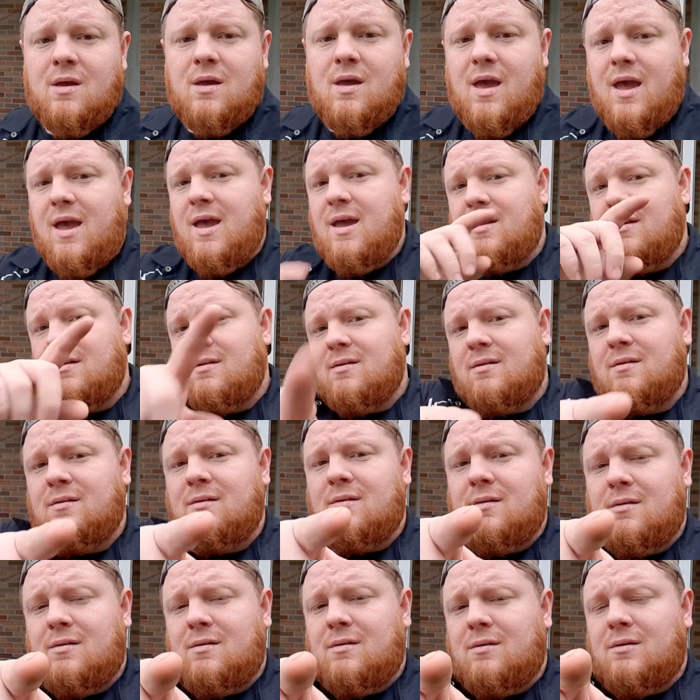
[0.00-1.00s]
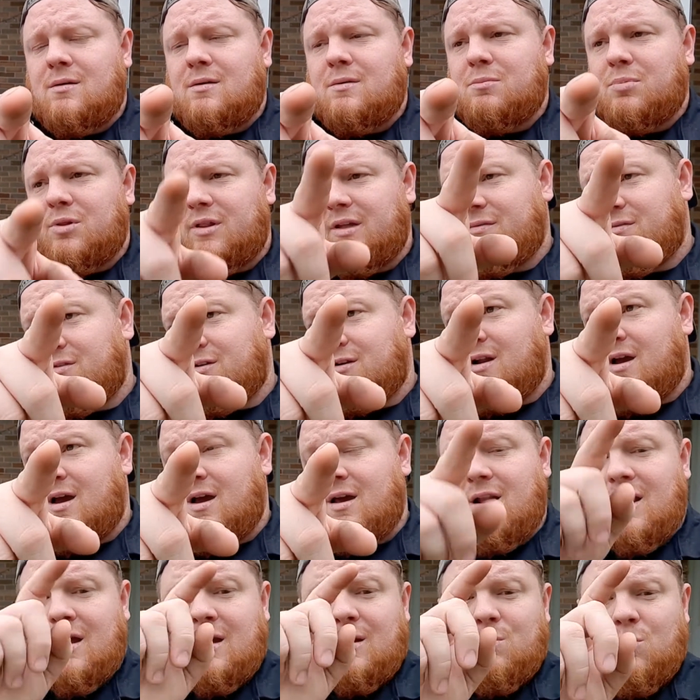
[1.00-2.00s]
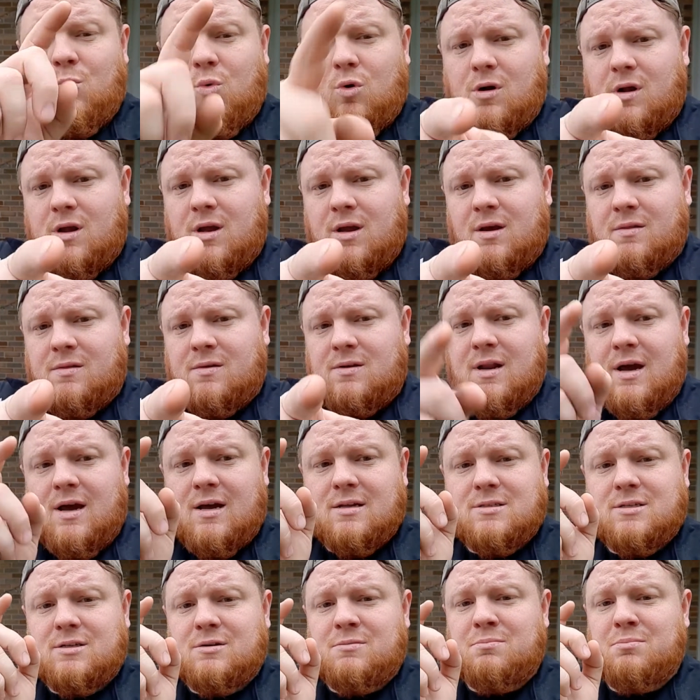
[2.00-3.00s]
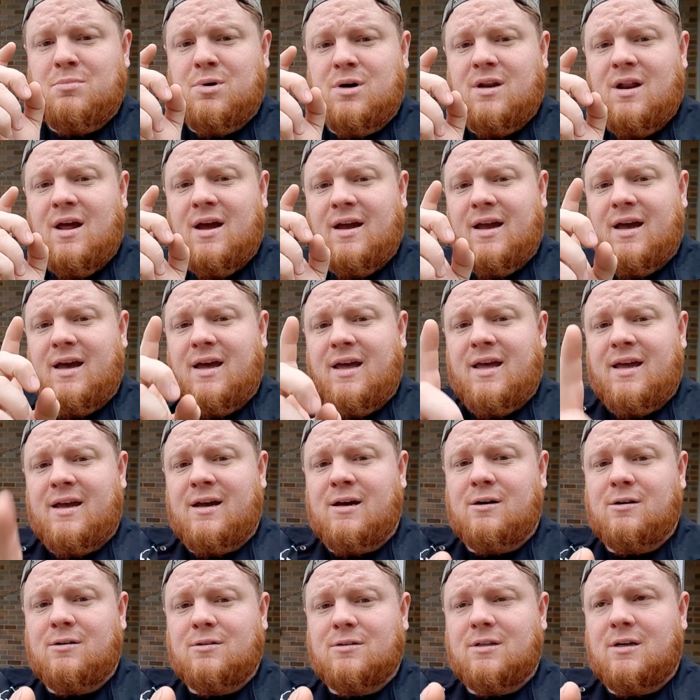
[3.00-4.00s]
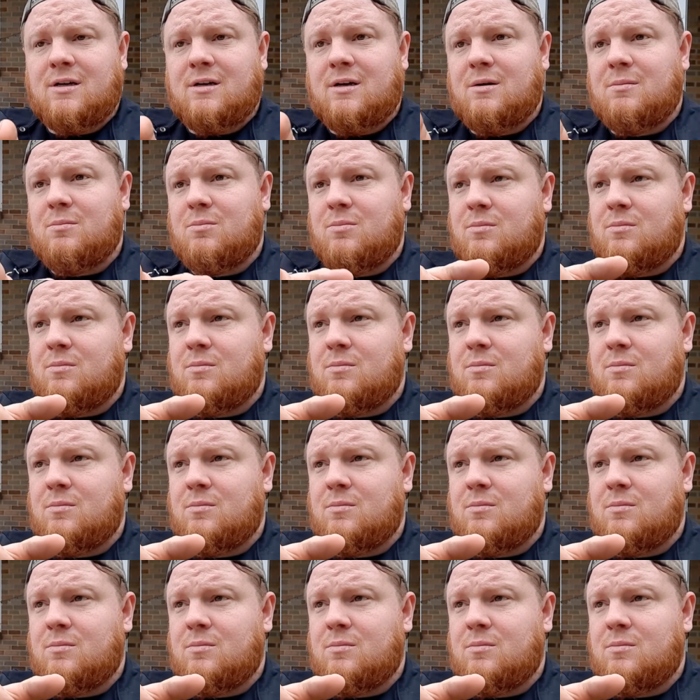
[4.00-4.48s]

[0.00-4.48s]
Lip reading: and believe it or not, I'm working on the Datsun, but I got held up